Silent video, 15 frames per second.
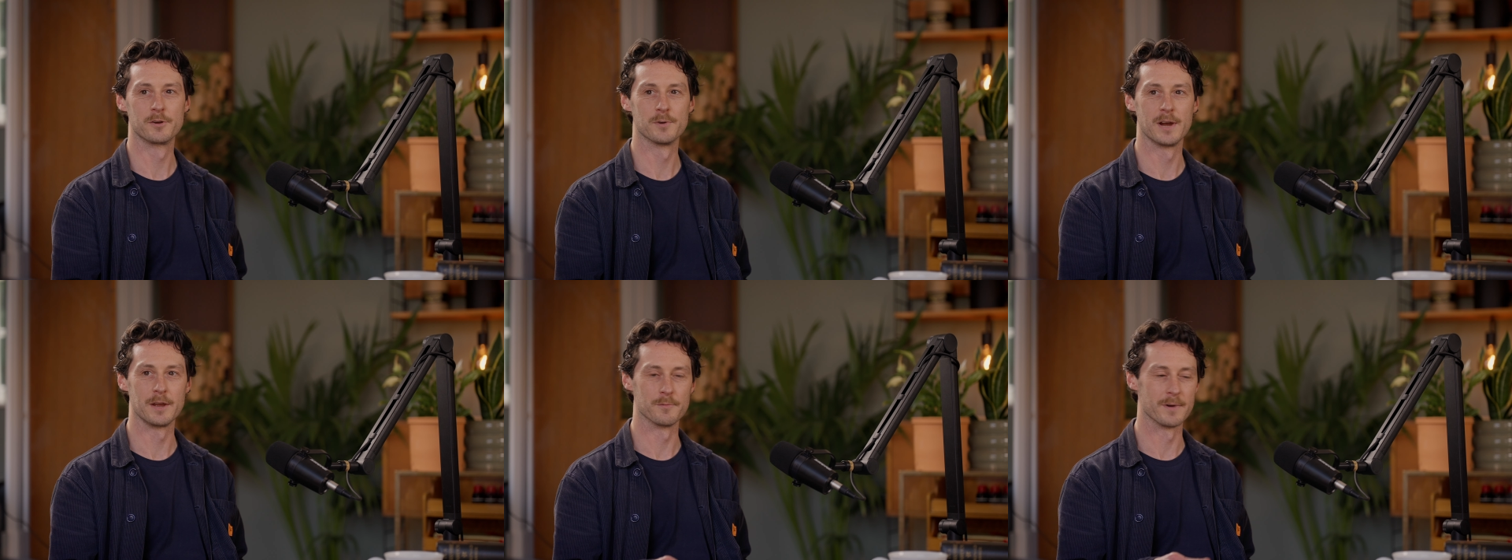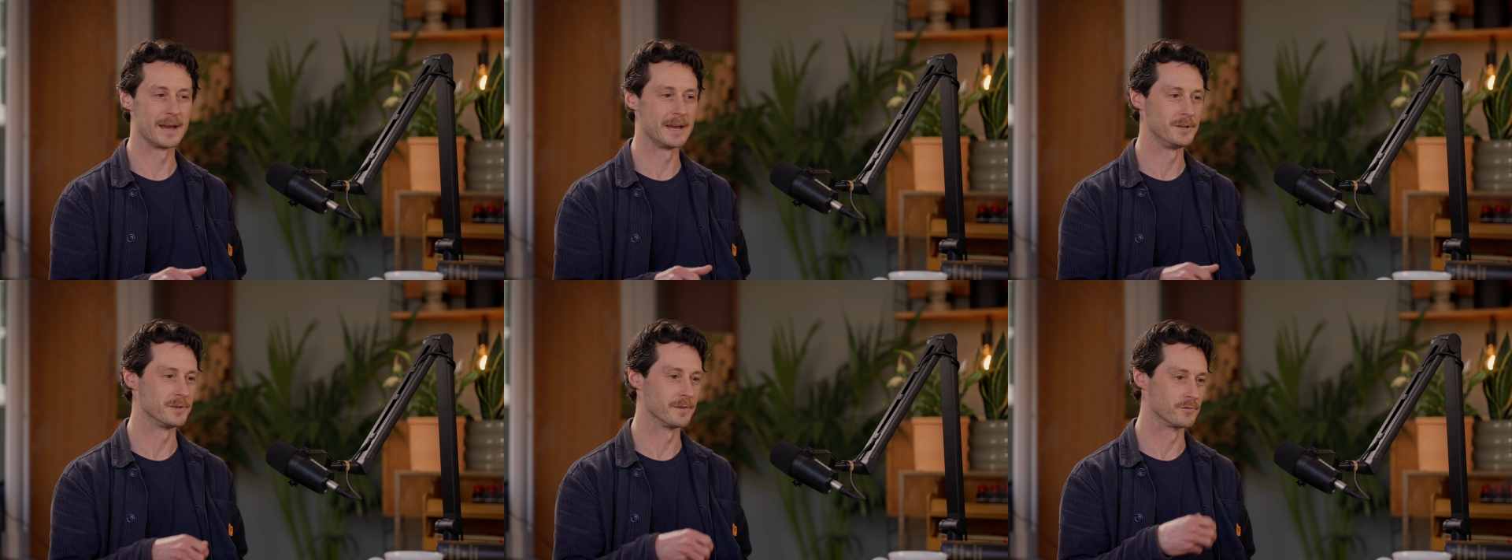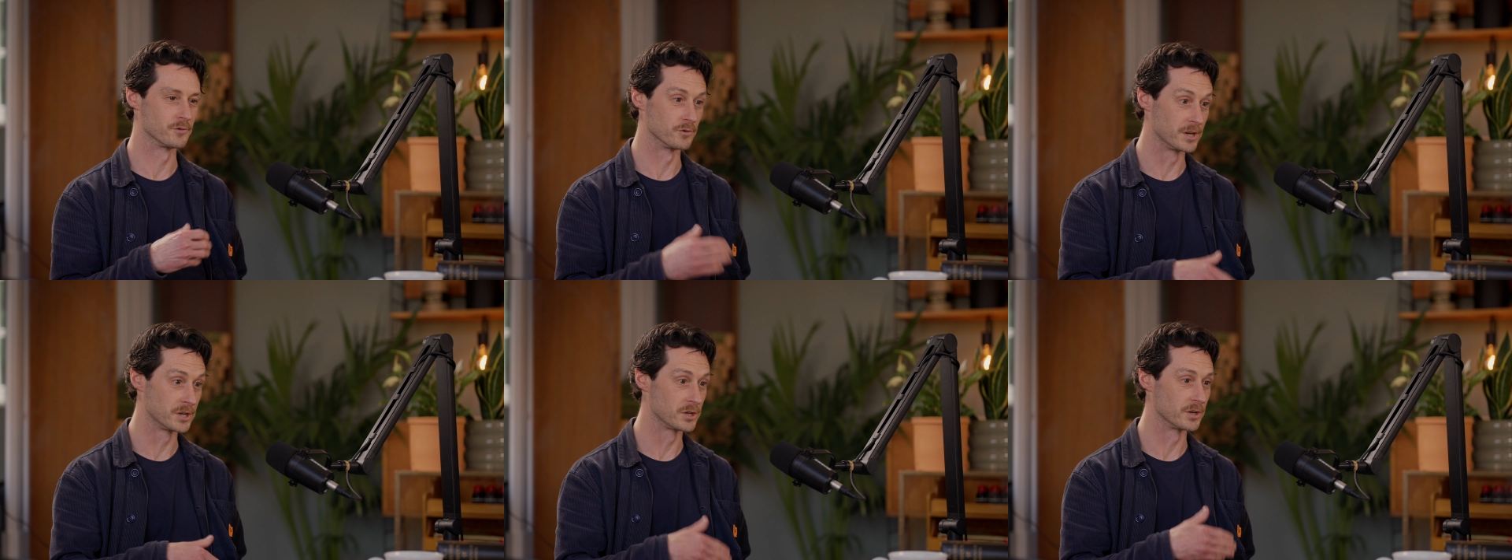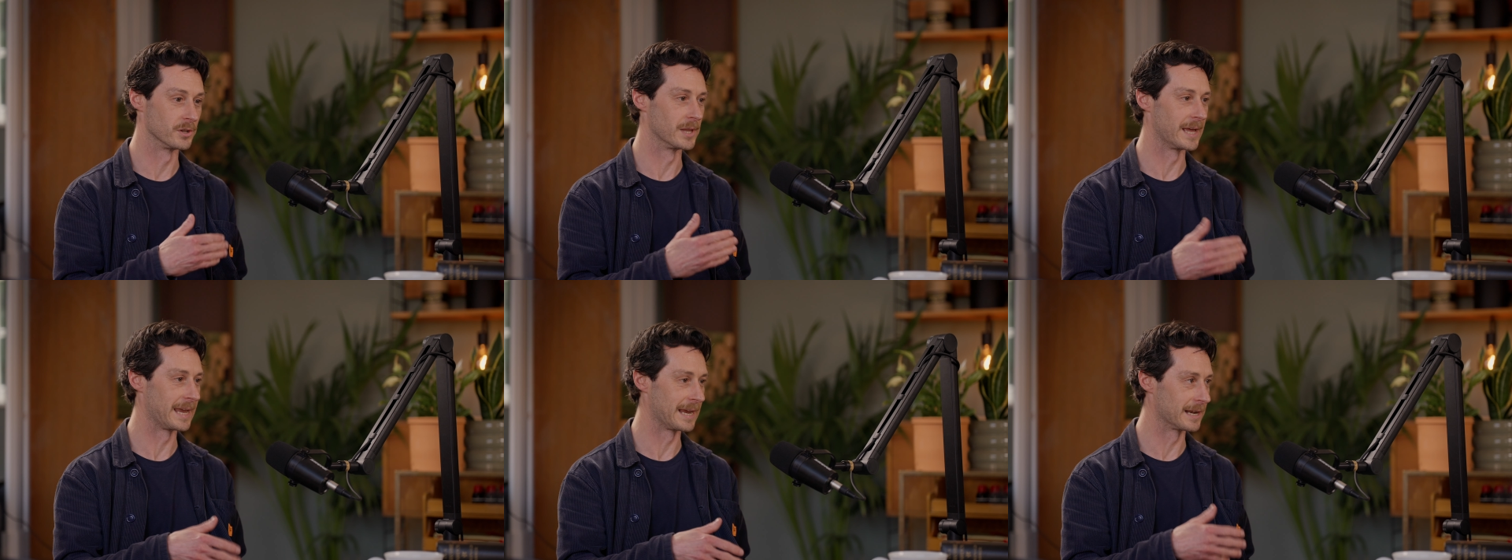great range of
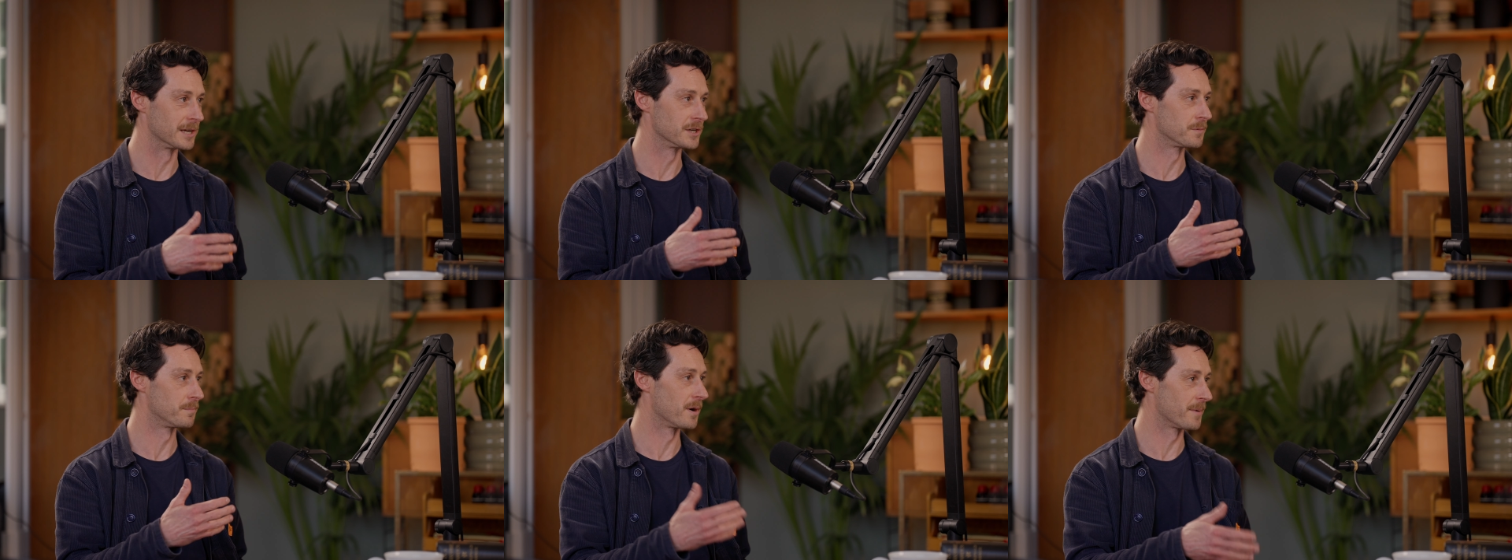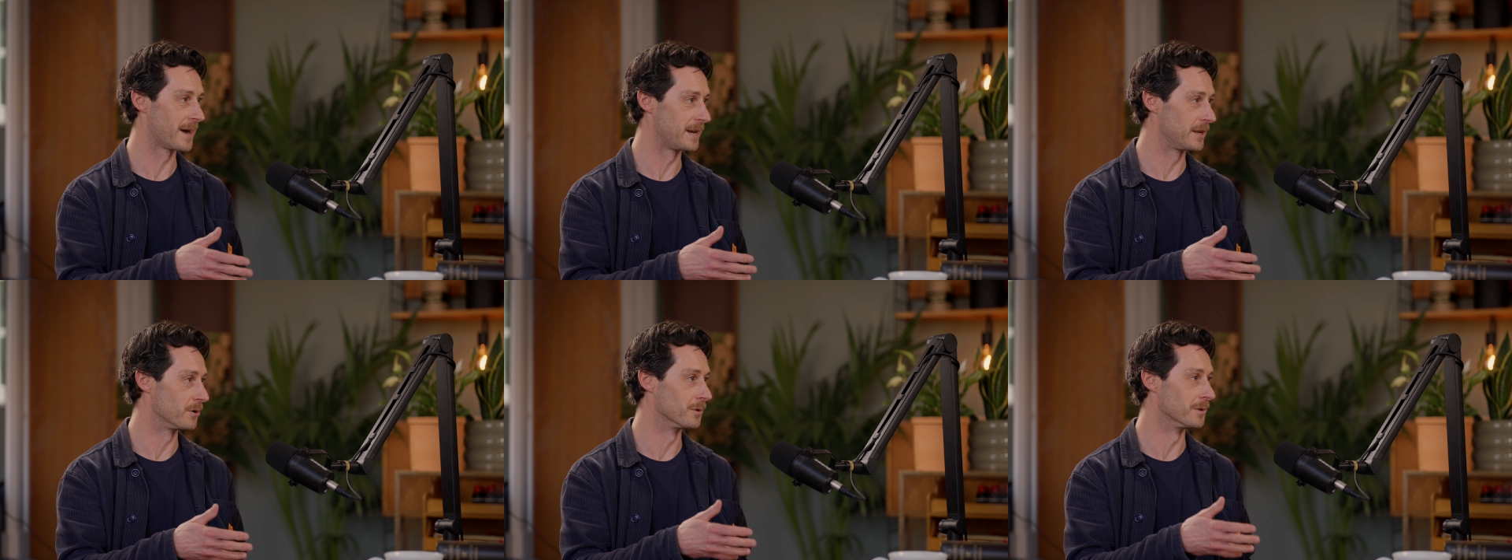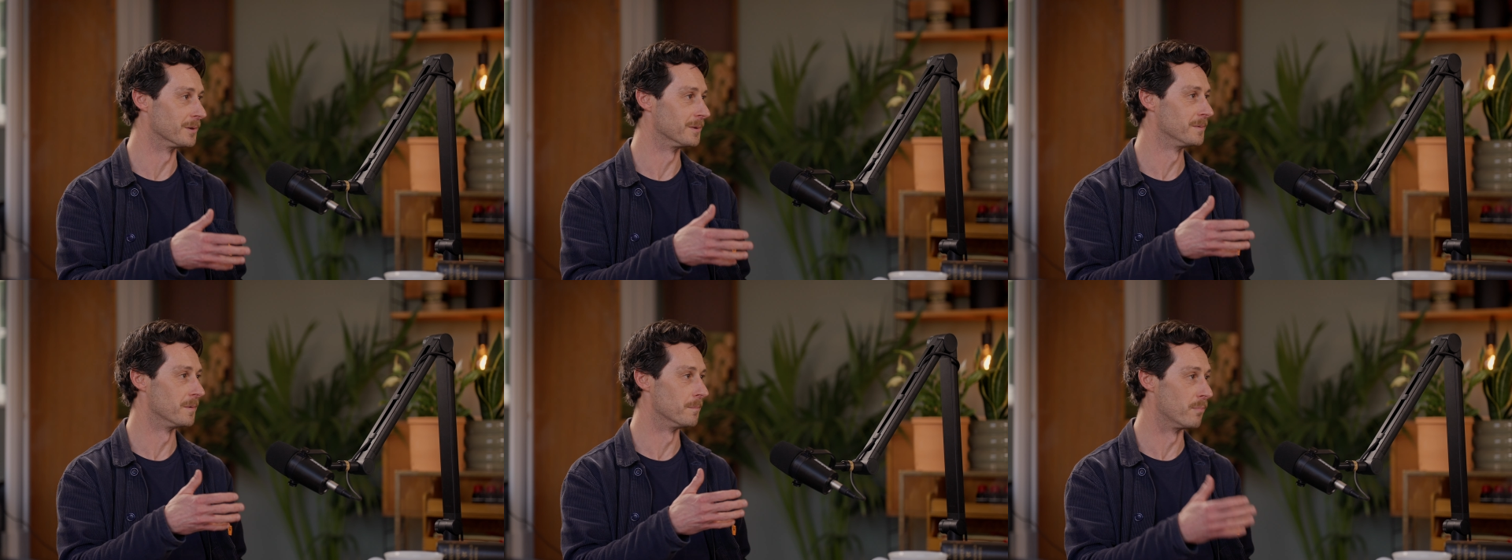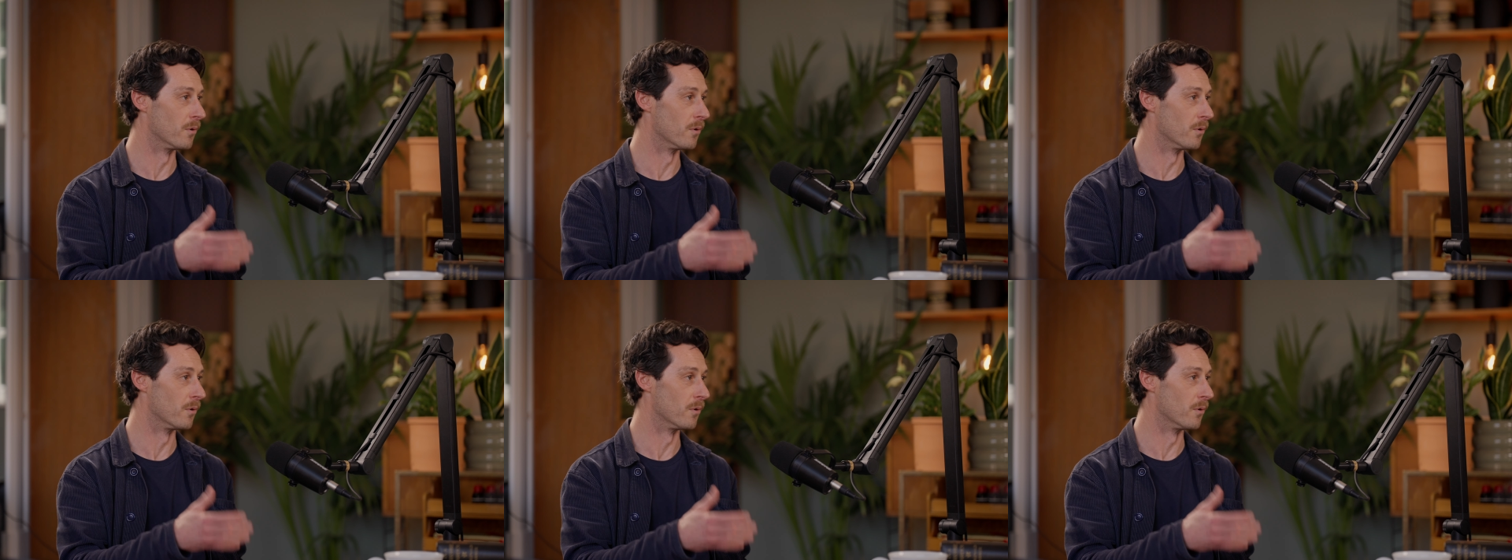traditional English perennial